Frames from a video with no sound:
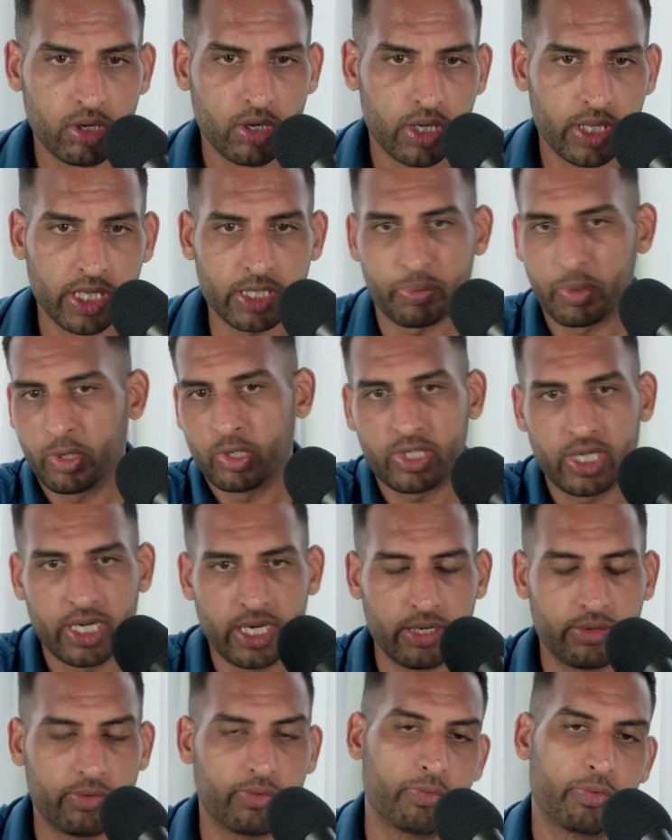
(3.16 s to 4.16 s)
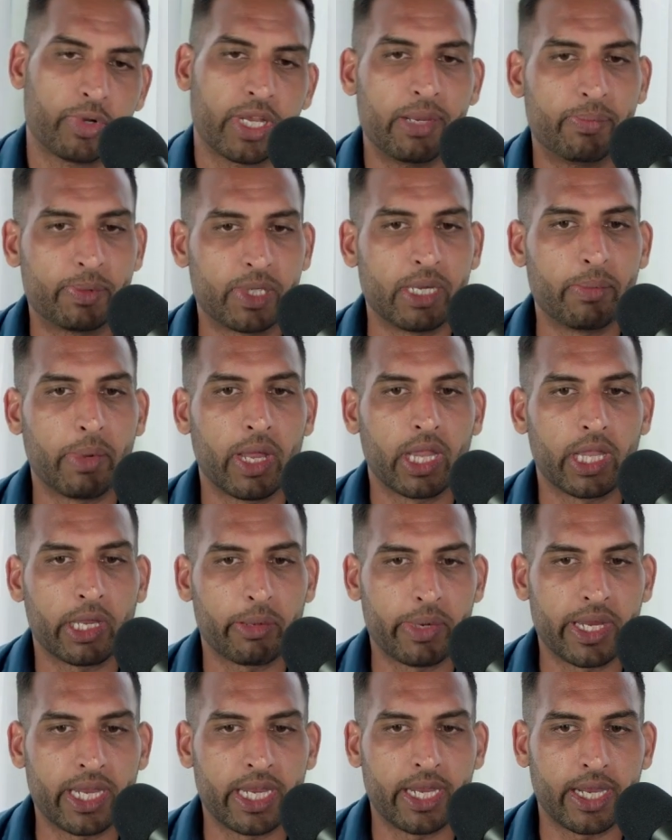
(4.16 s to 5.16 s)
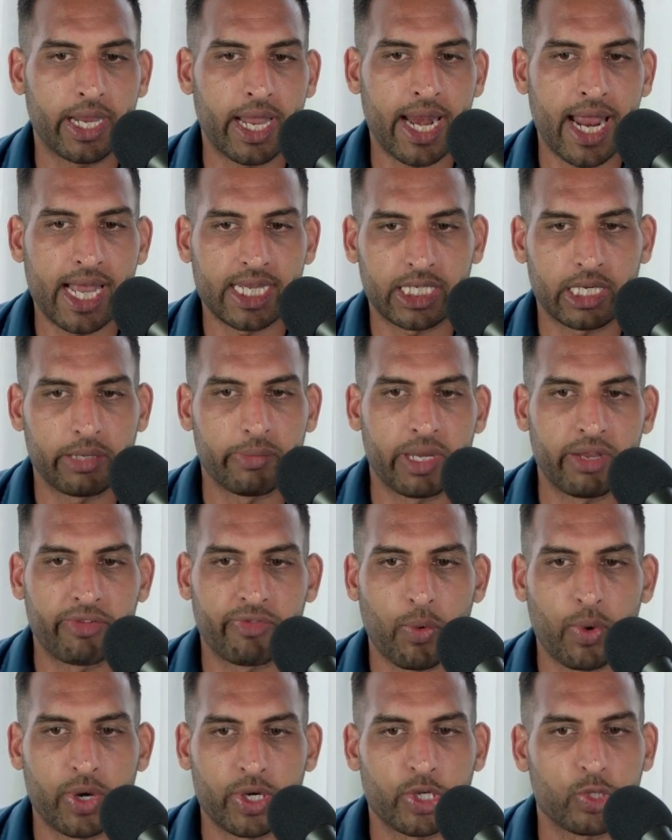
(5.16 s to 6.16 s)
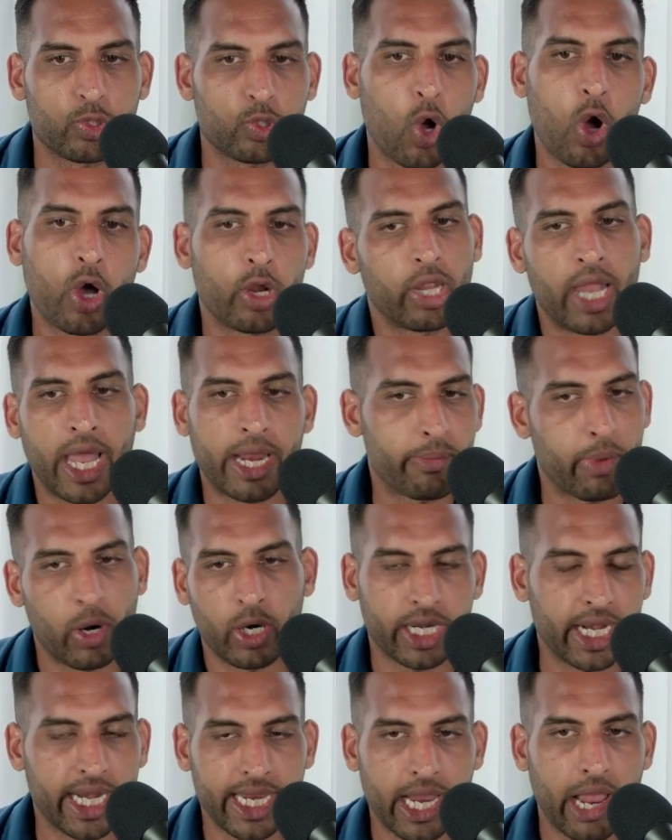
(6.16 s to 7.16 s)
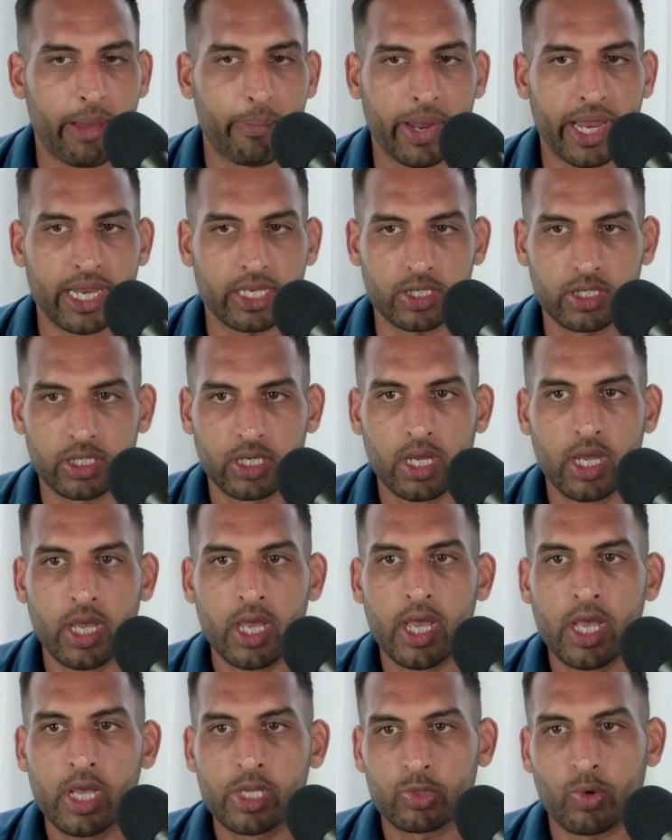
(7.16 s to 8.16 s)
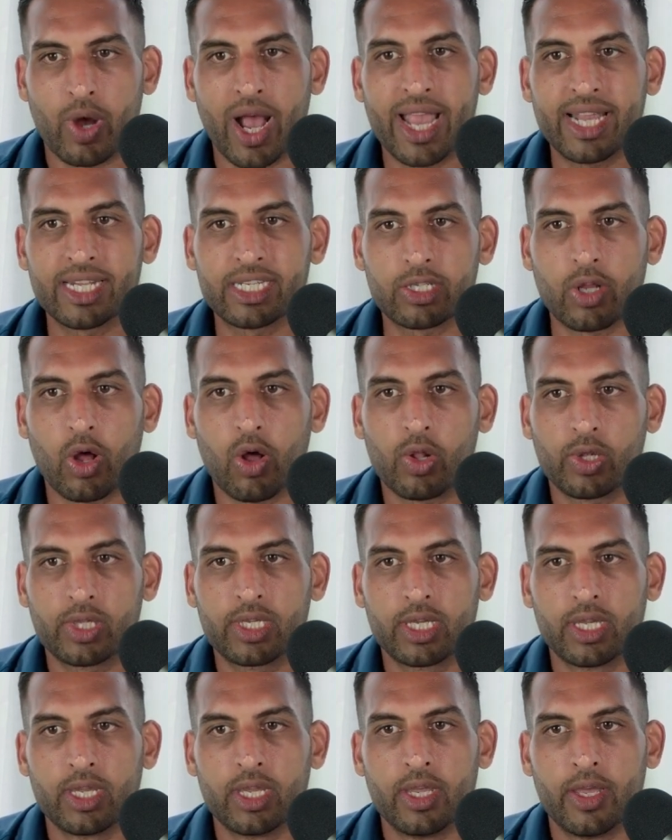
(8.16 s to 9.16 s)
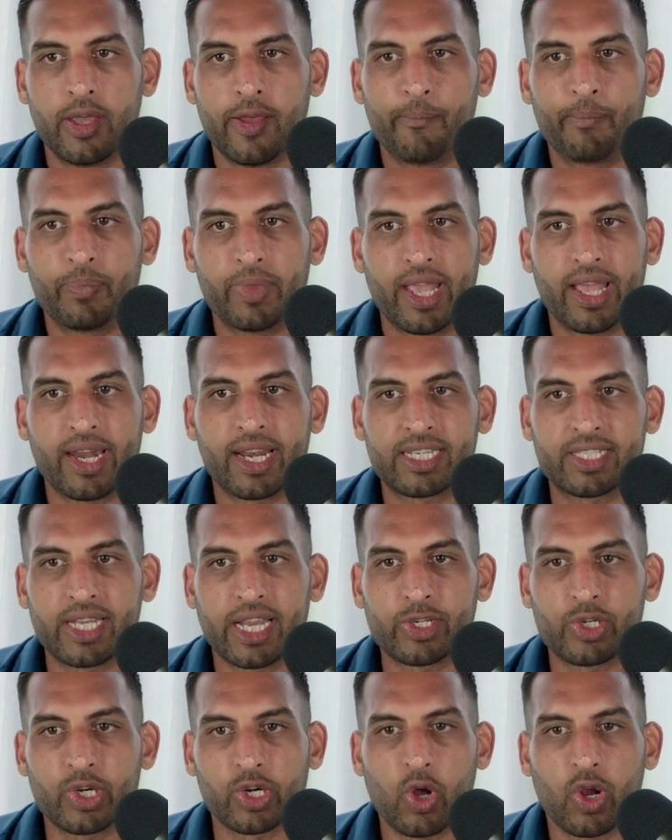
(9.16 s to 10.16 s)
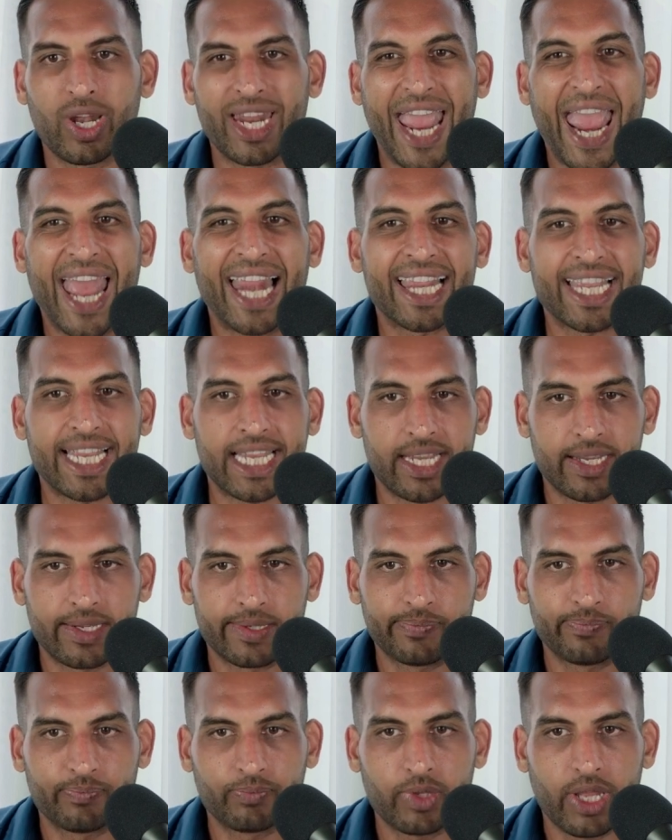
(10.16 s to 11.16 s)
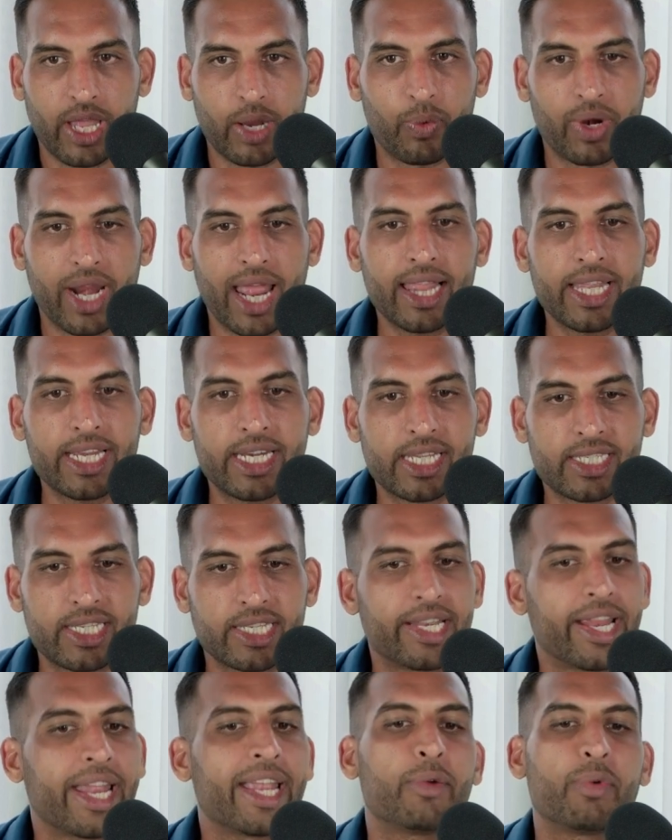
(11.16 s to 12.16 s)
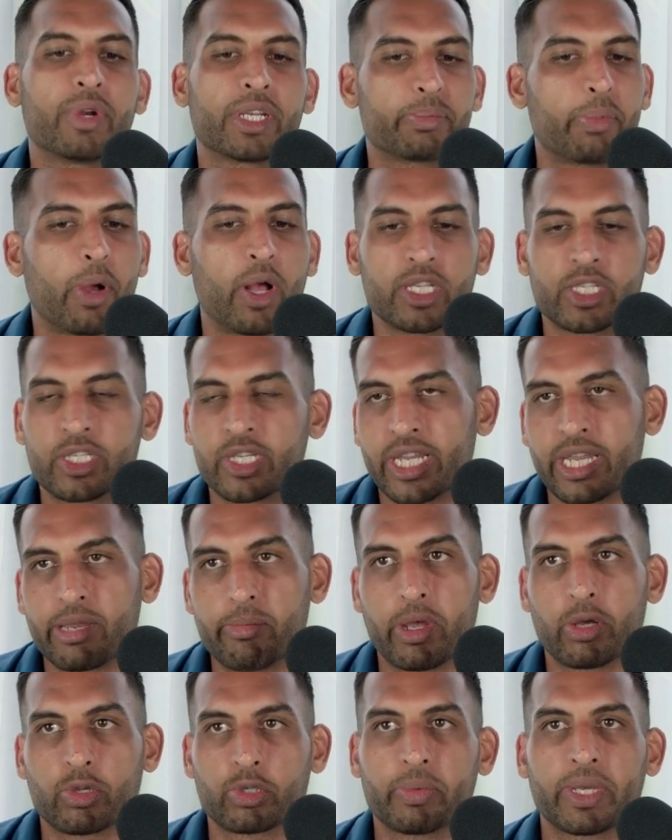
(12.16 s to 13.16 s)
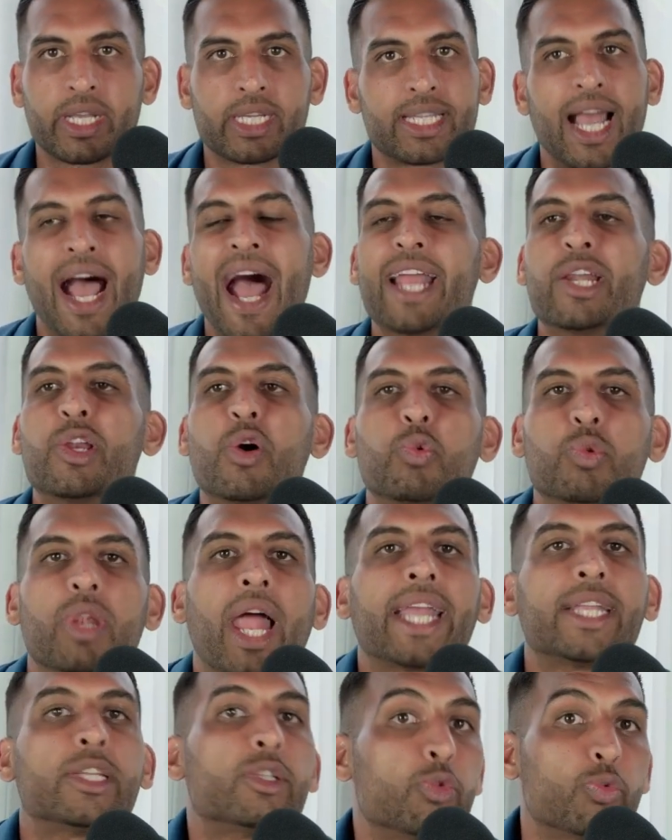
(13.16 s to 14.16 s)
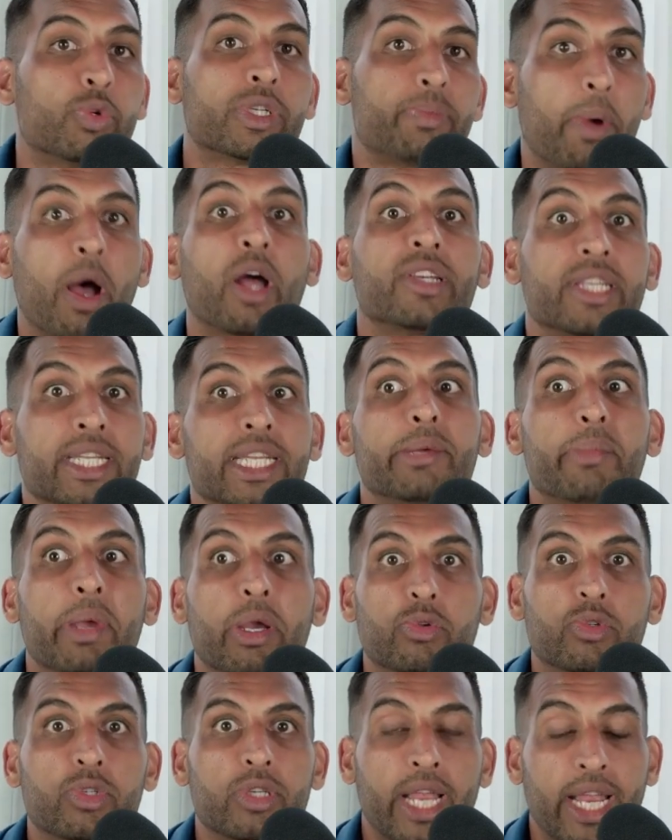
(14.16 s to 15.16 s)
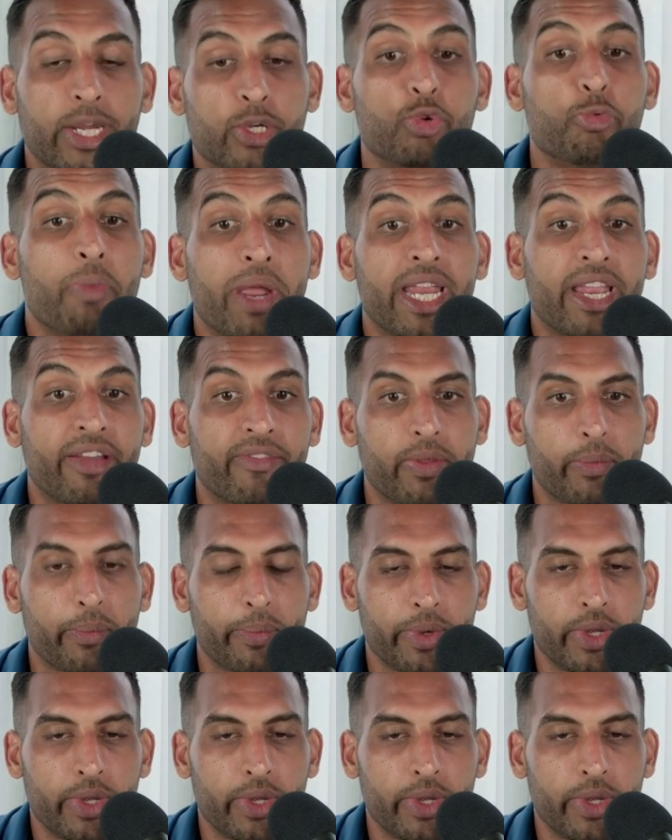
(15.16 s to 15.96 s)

This person keeps emailing me and asking me if I want to use online marketing campaigns. So I installed an extension called Ellie. And what Ellie does is it responds to emails, because I don't like to respond to emails. I get too many of them.